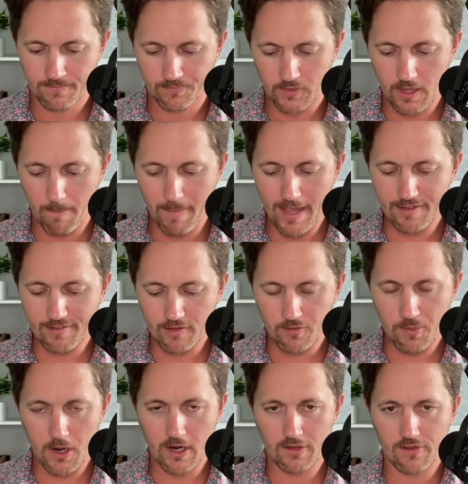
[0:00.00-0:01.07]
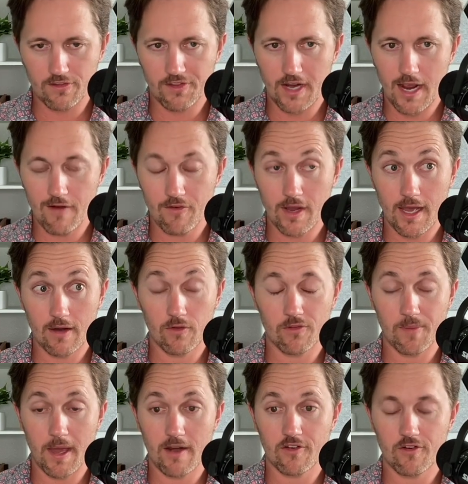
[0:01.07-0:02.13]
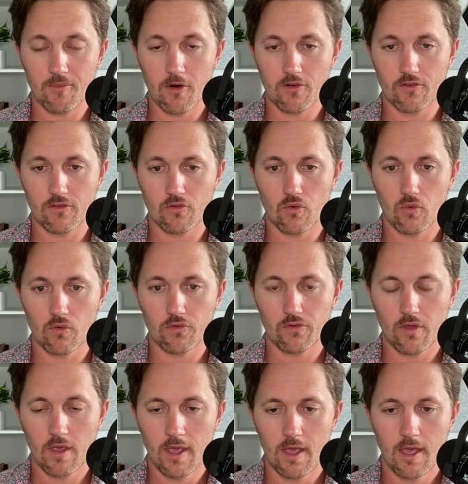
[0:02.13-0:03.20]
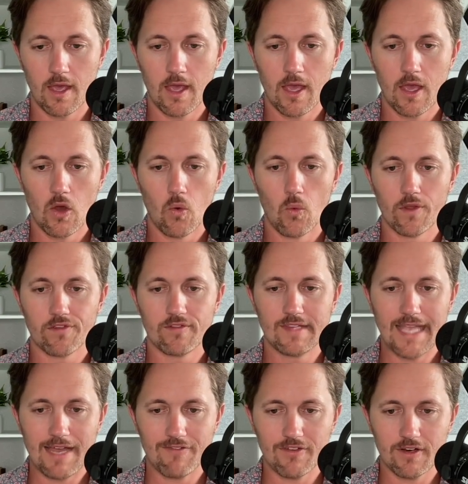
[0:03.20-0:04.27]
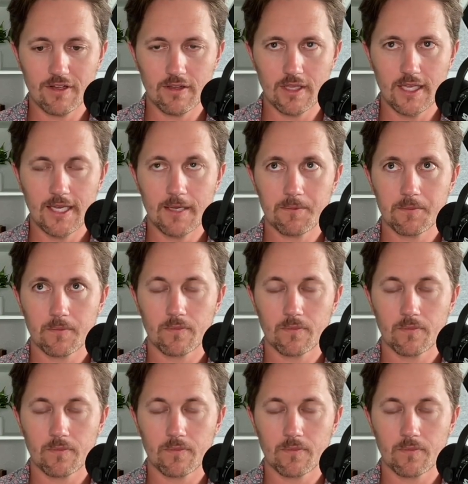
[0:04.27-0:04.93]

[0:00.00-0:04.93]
the best experiences that I ever had with Spanish immersion schools was definitely